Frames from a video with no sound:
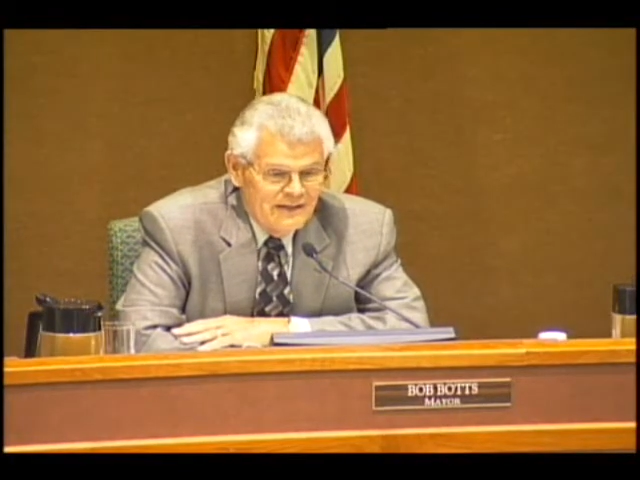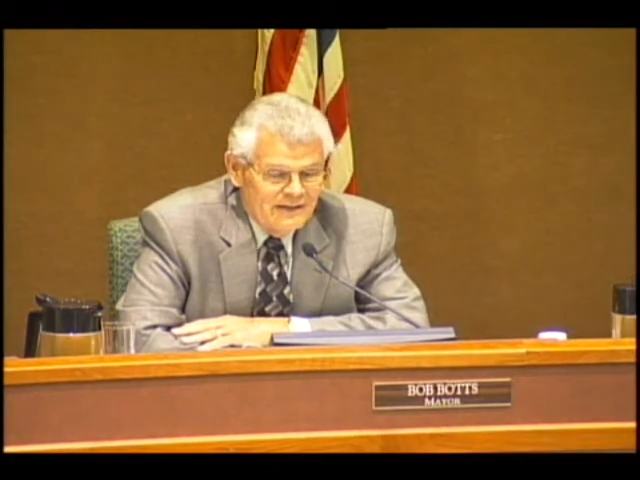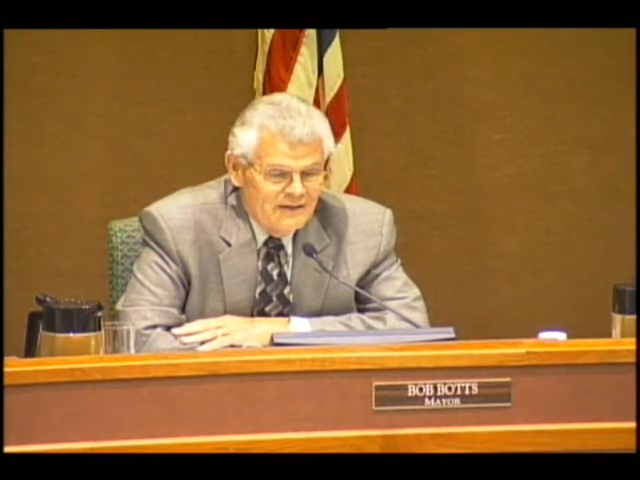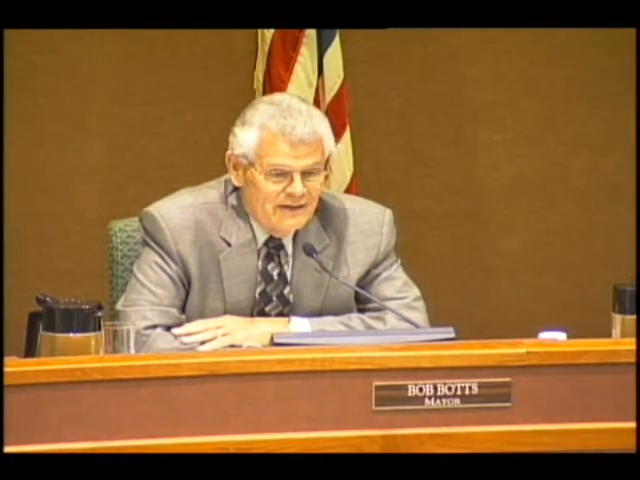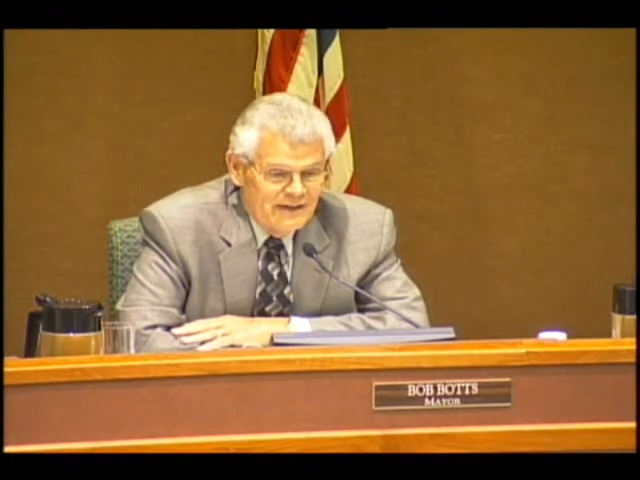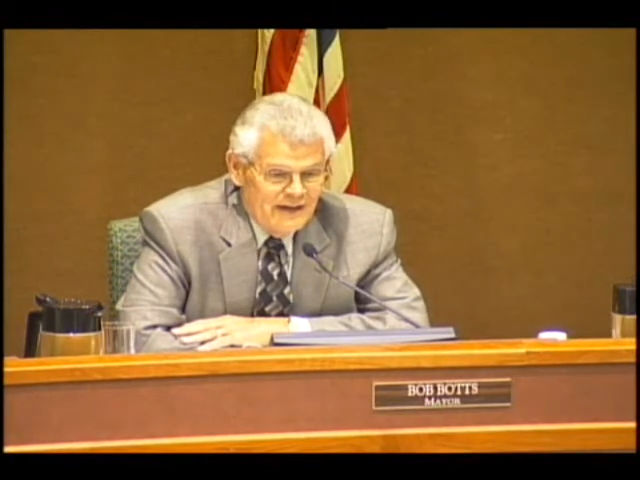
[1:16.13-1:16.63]

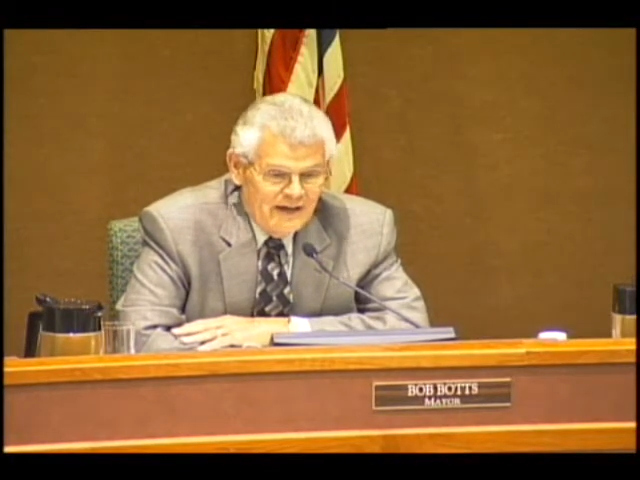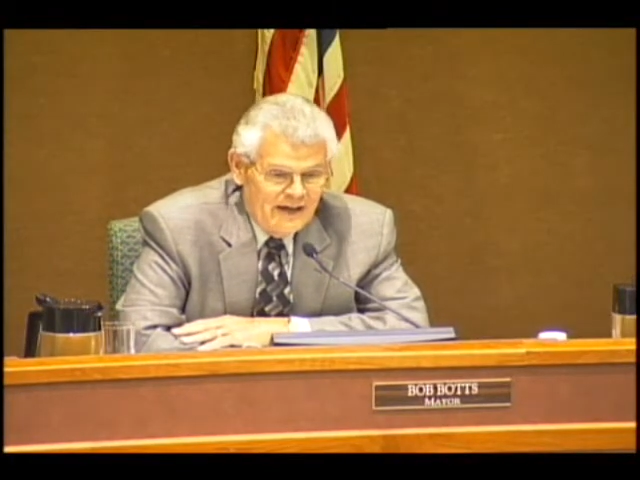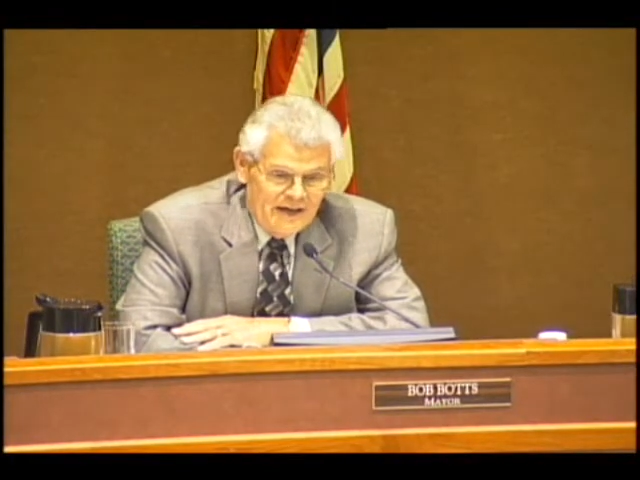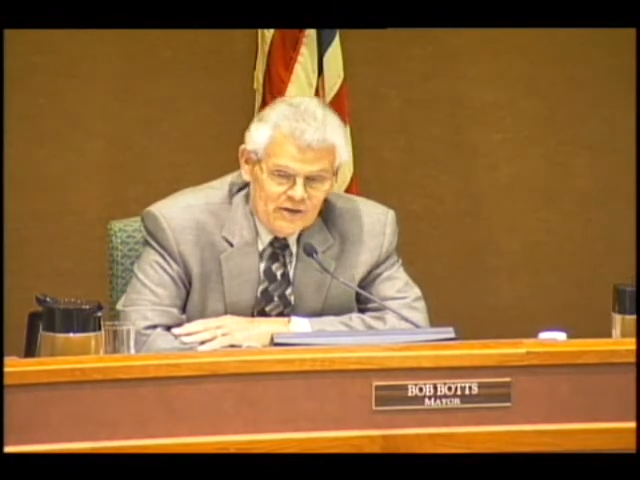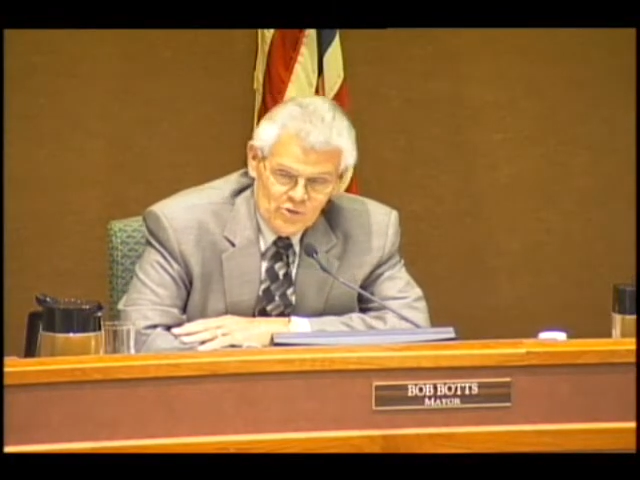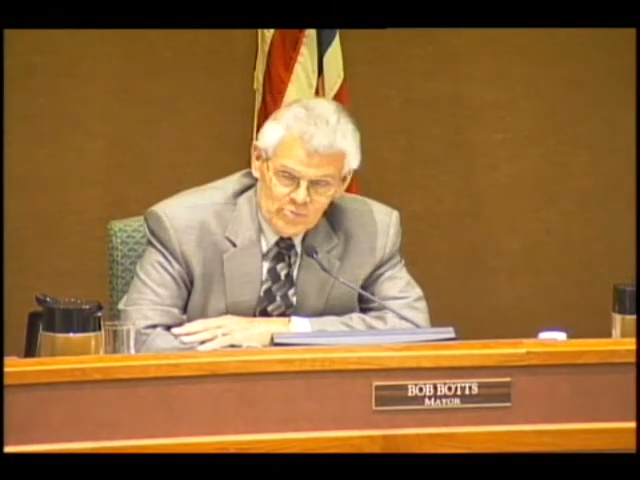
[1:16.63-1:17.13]

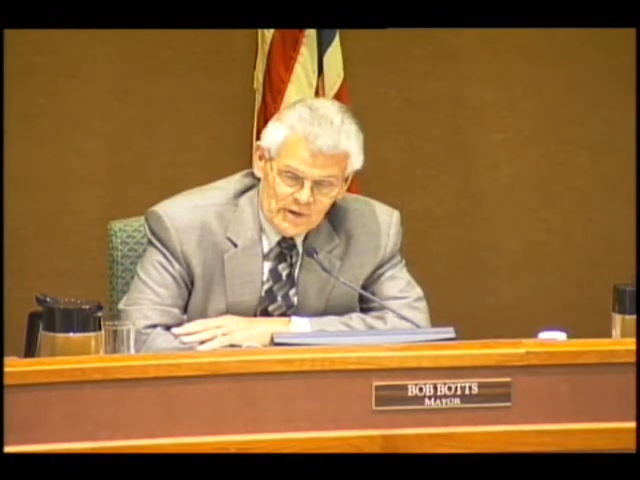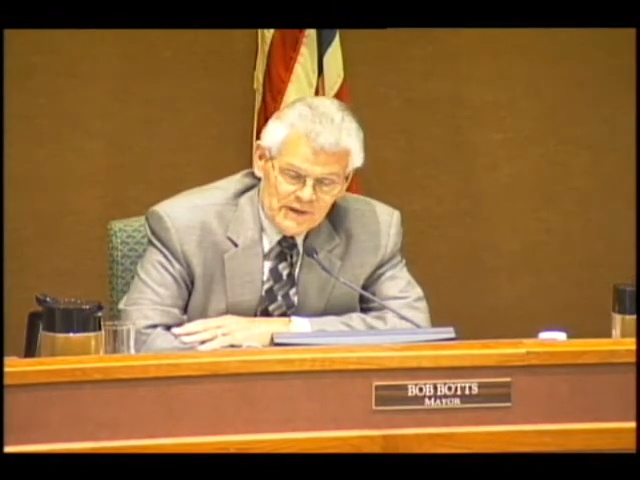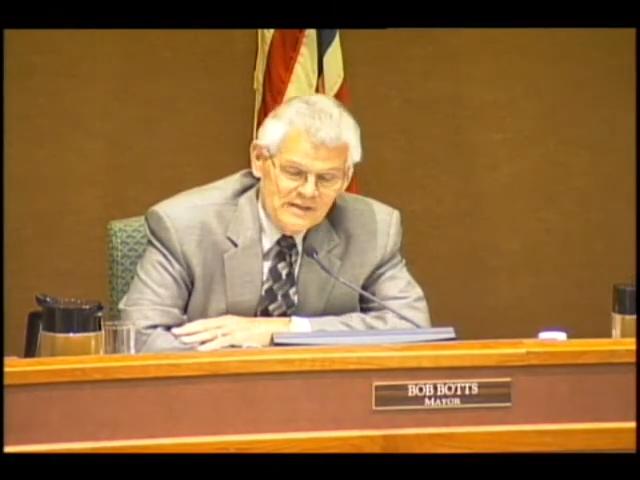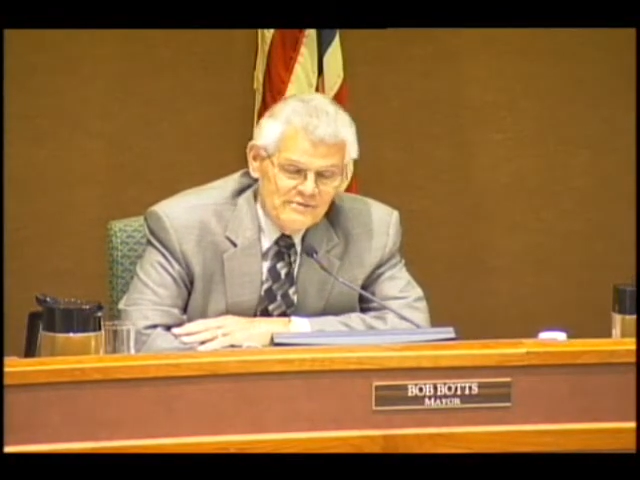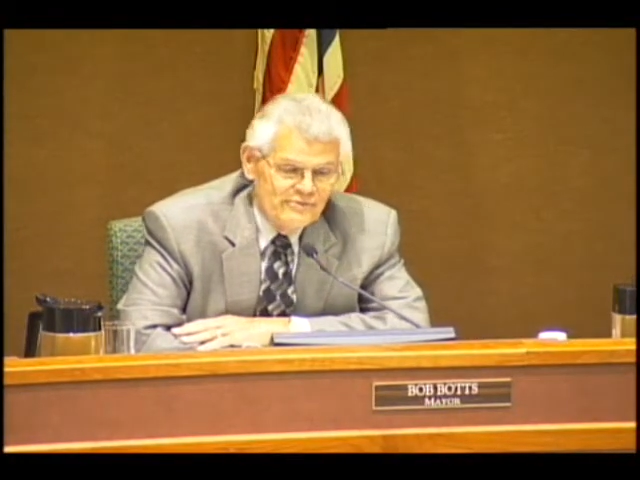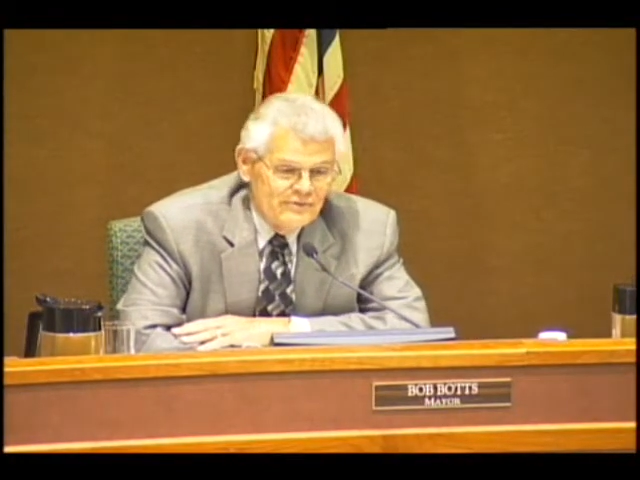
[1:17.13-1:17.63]
I don't
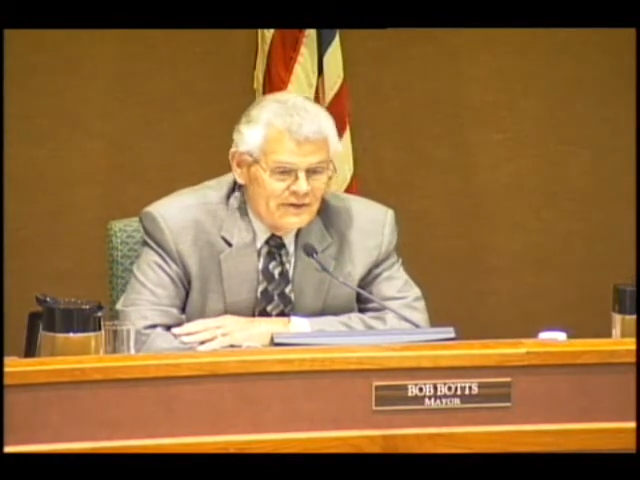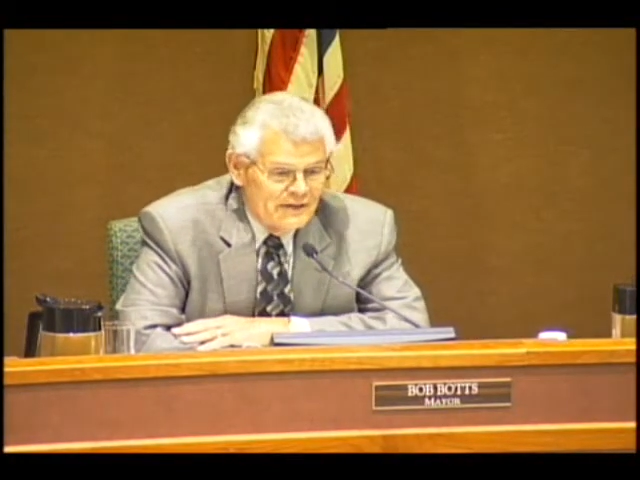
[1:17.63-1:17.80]
believe,